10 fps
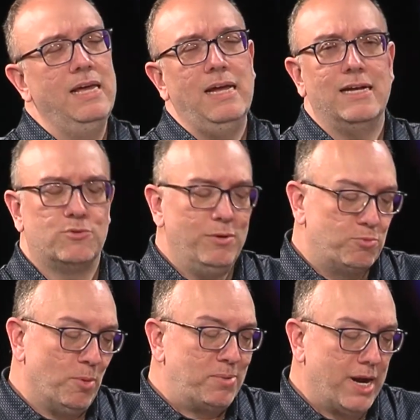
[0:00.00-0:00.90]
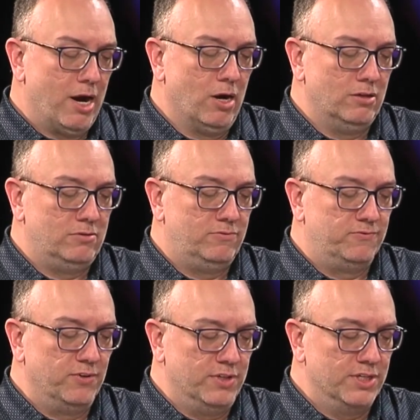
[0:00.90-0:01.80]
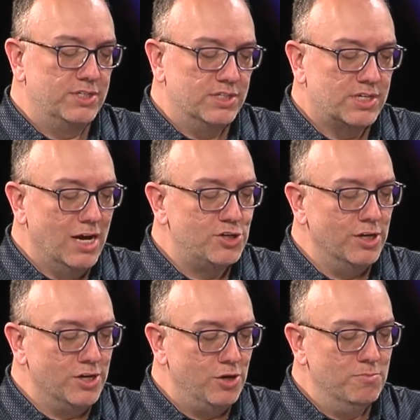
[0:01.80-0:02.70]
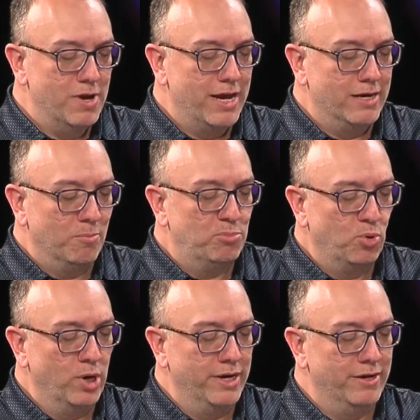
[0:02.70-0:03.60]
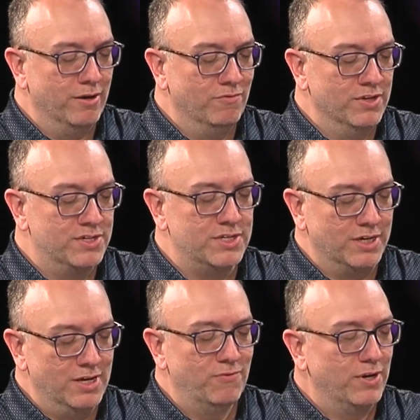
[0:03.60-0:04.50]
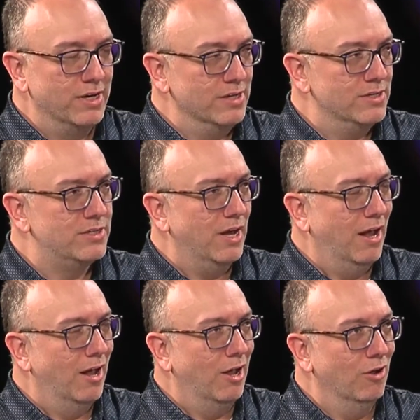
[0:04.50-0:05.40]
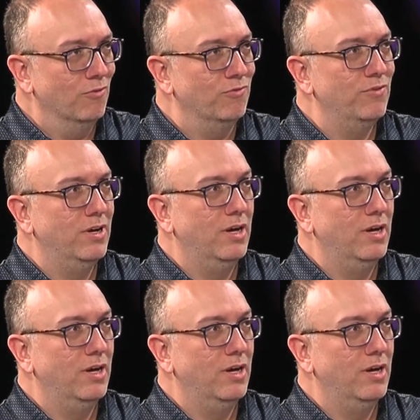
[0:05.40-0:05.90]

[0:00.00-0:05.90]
As we prepared for this discussion, you made a point of the significance of